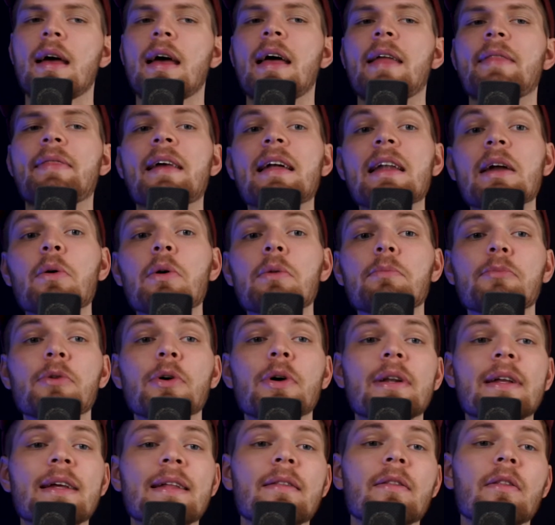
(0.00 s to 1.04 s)
And then I would
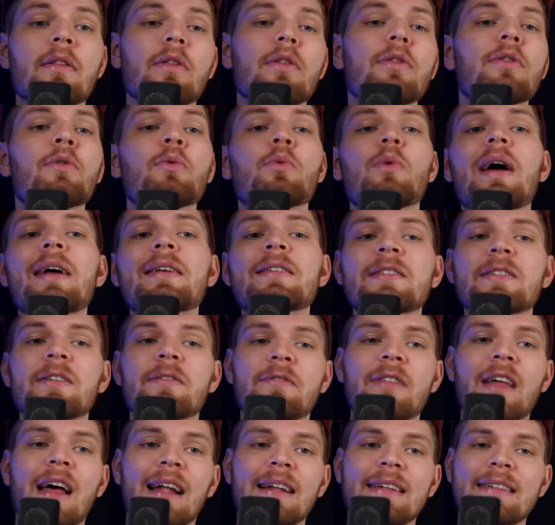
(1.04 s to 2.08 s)
put in the rest of
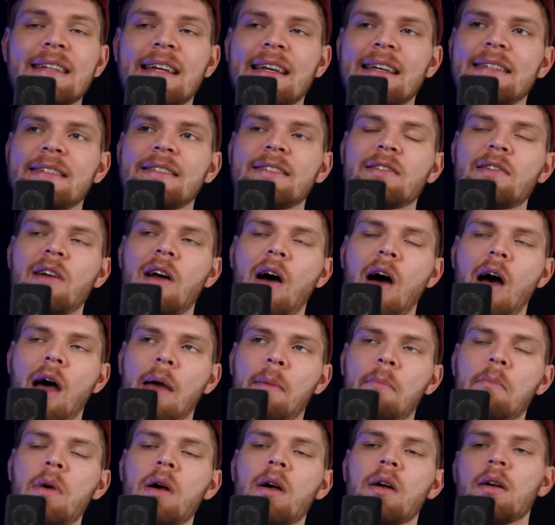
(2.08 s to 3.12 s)
that day's
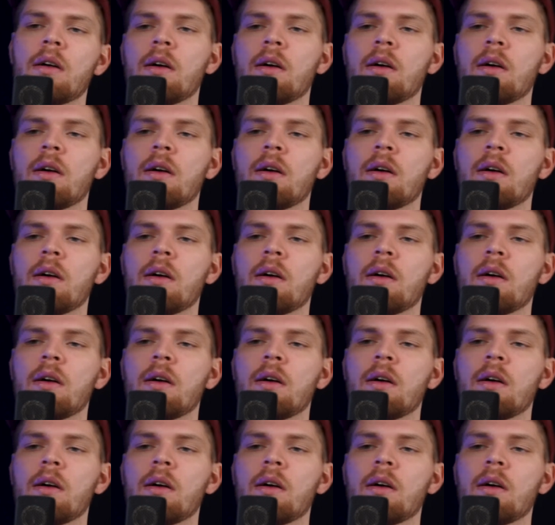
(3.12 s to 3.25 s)
time